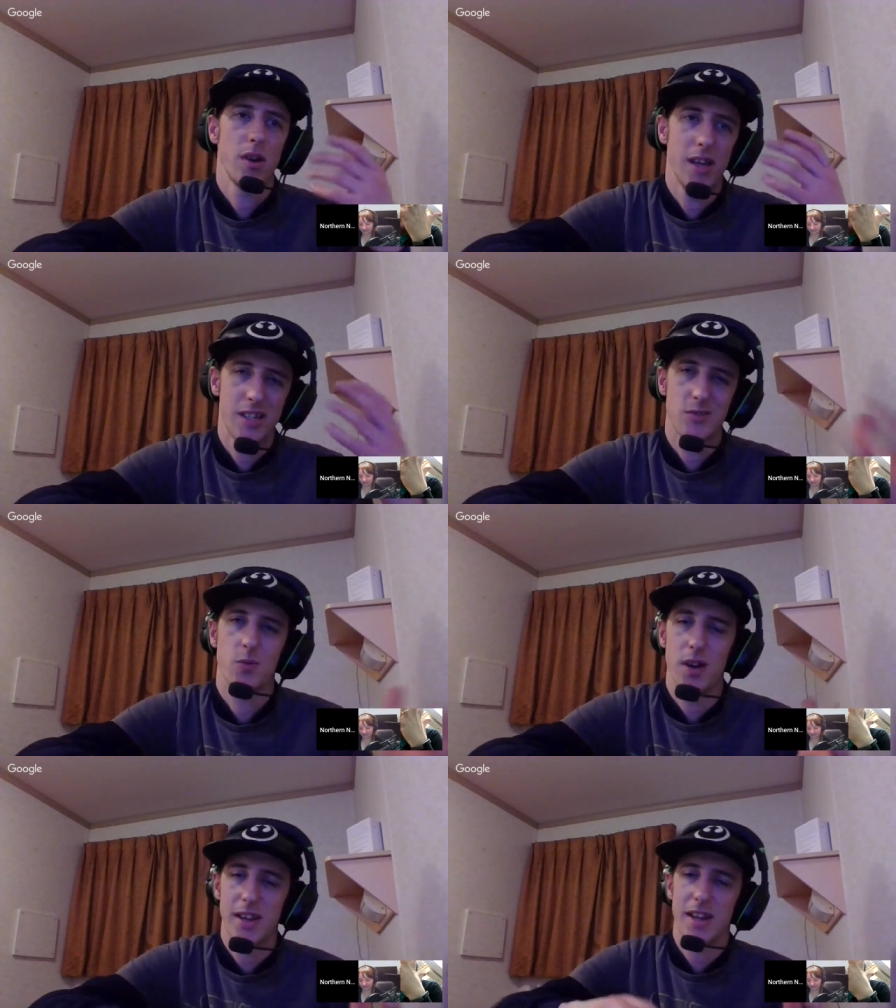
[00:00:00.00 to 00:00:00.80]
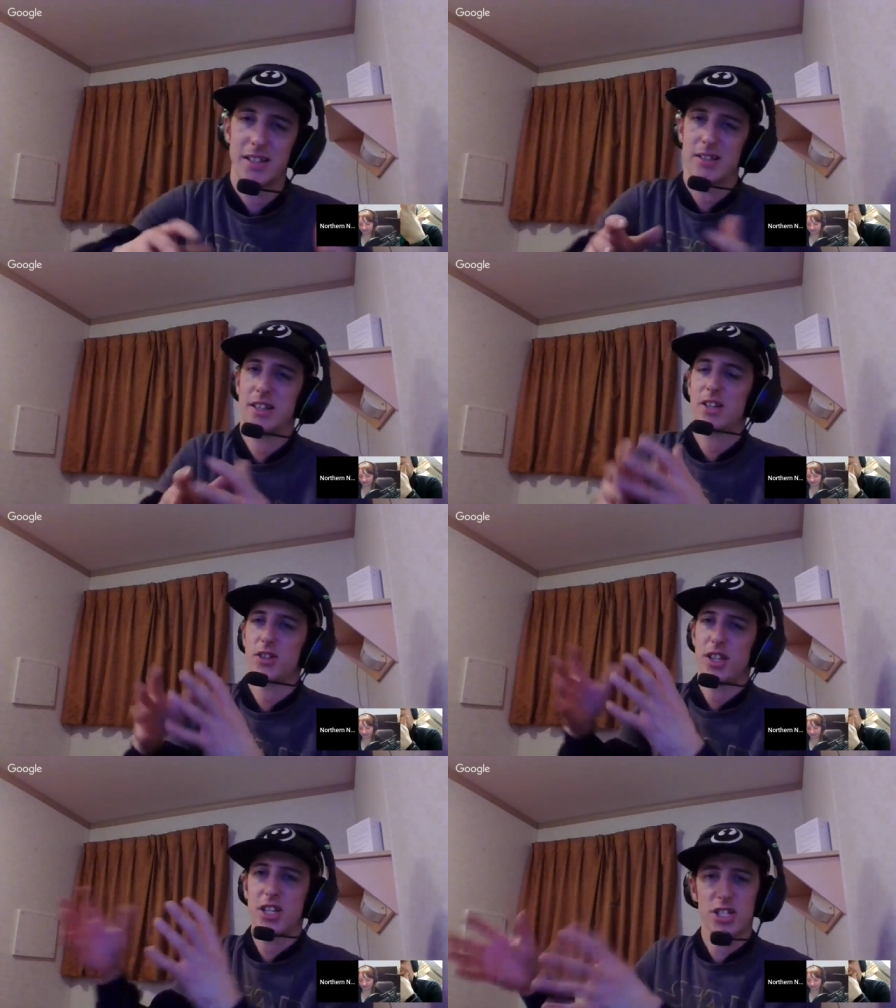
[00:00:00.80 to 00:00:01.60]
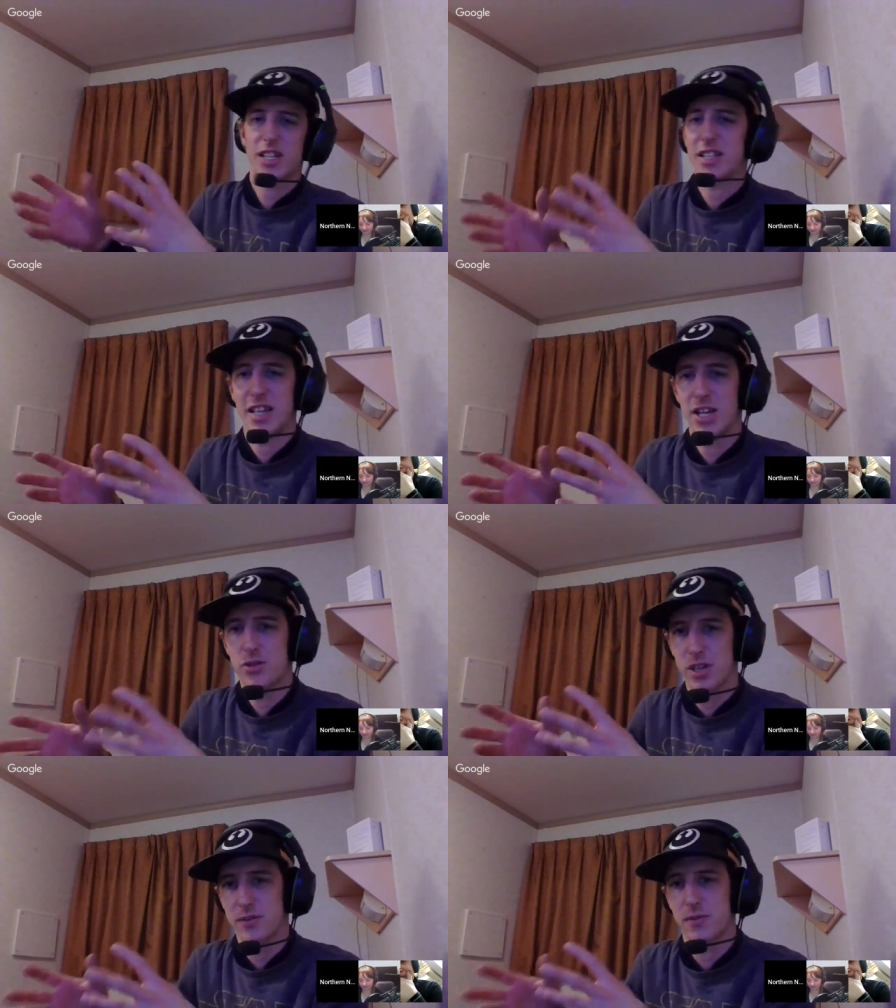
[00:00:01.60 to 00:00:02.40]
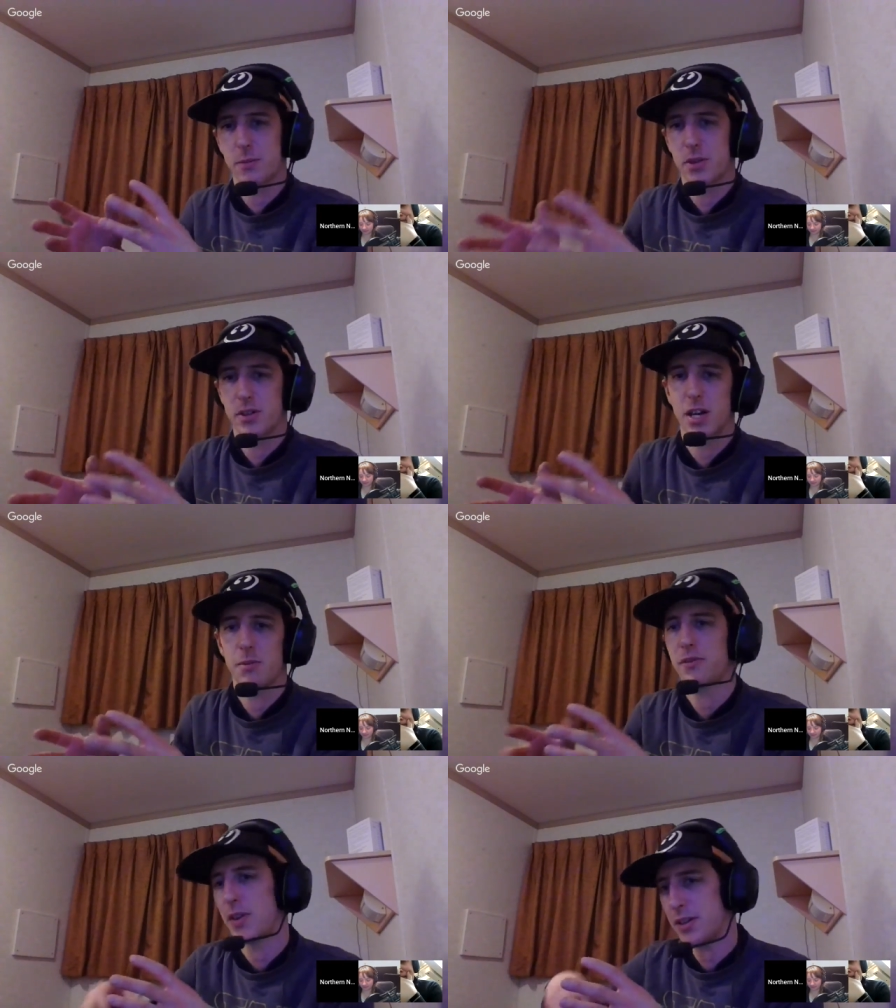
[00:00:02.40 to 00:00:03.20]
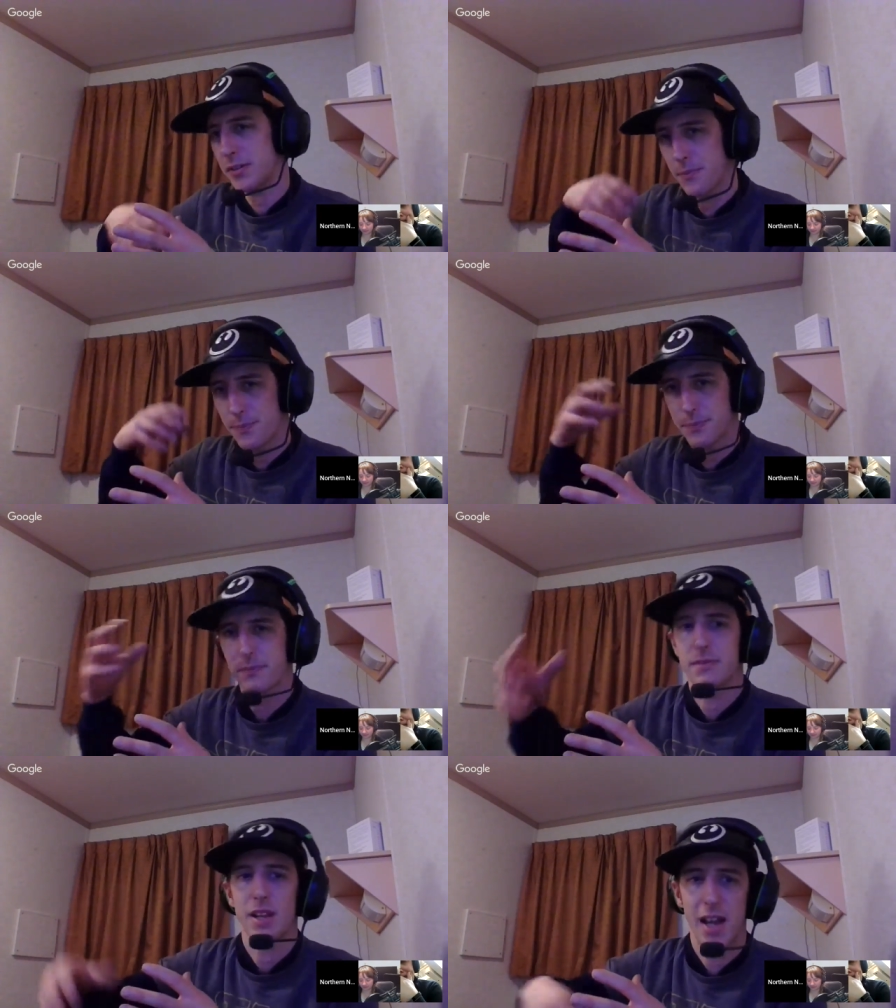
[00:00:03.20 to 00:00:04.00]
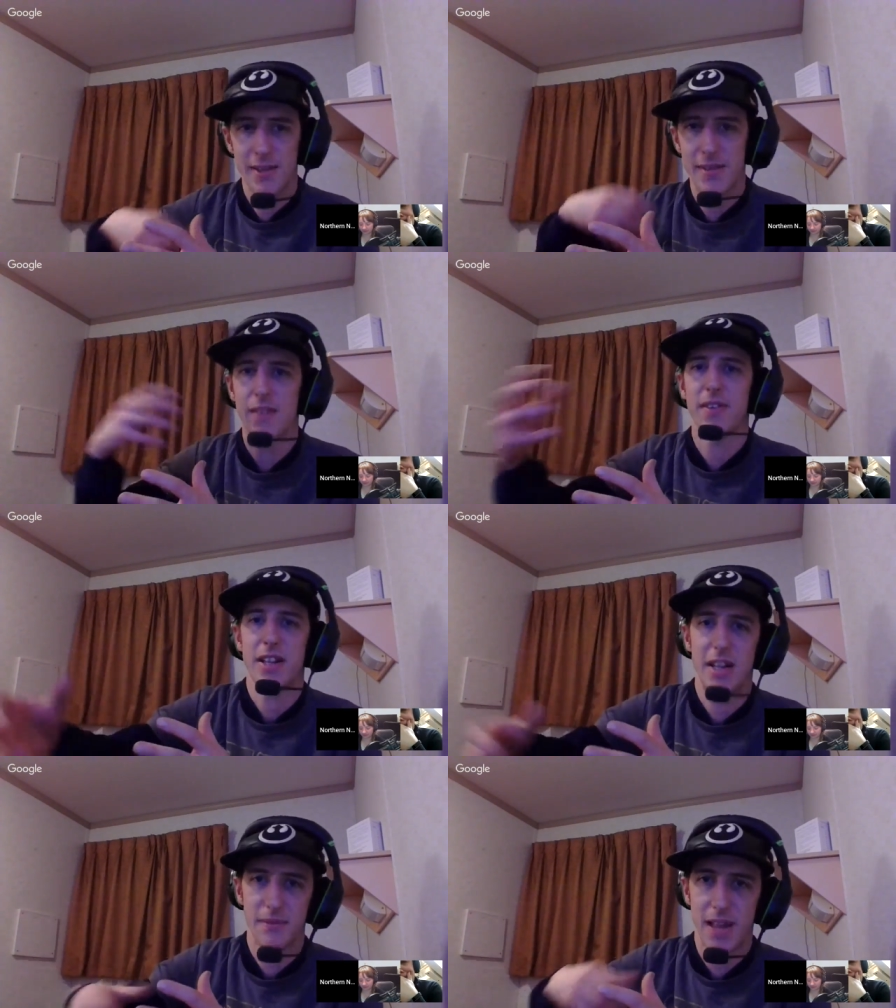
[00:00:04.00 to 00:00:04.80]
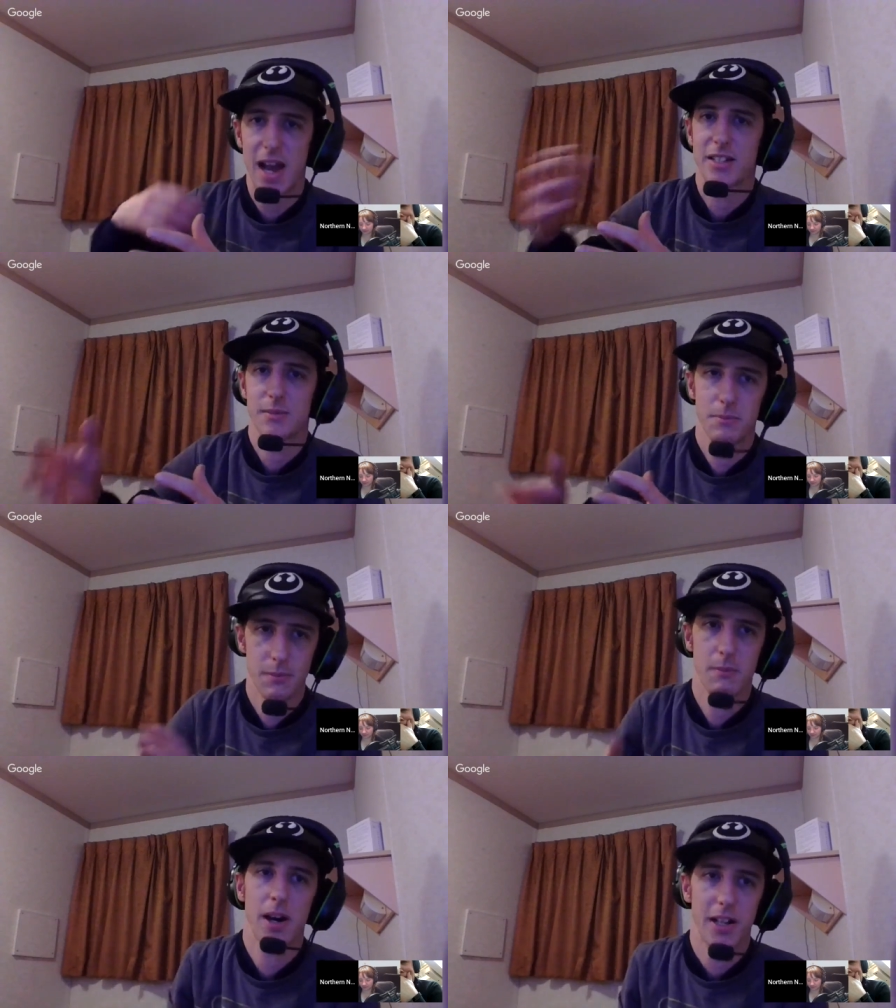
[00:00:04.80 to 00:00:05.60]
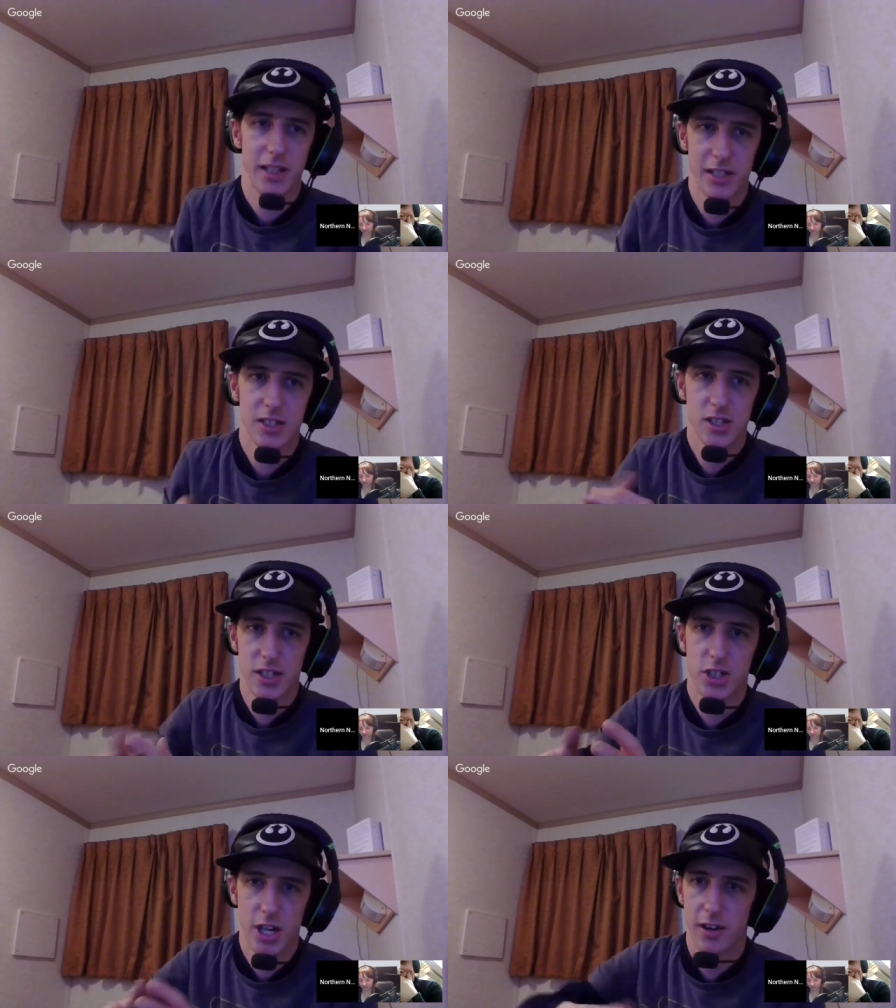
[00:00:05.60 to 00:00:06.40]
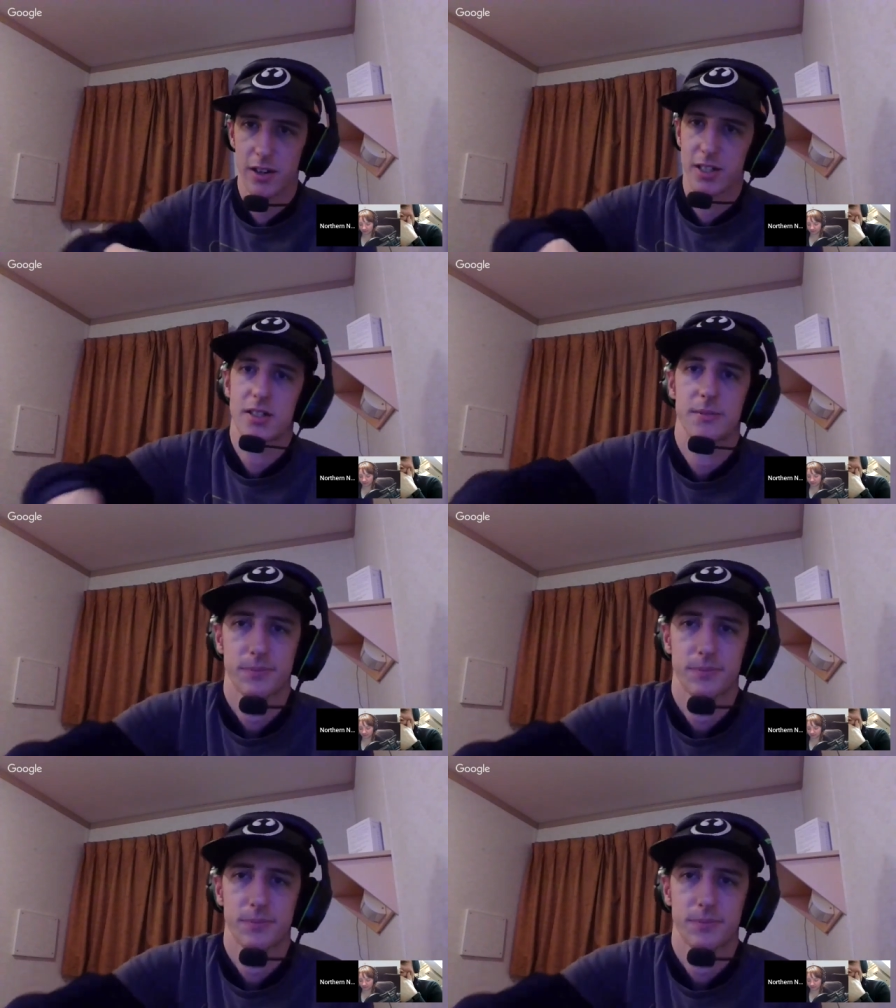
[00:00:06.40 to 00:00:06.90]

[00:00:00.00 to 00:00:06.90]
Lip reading: is one that they just take the interest from your endowment fund and then they give that money to the charities.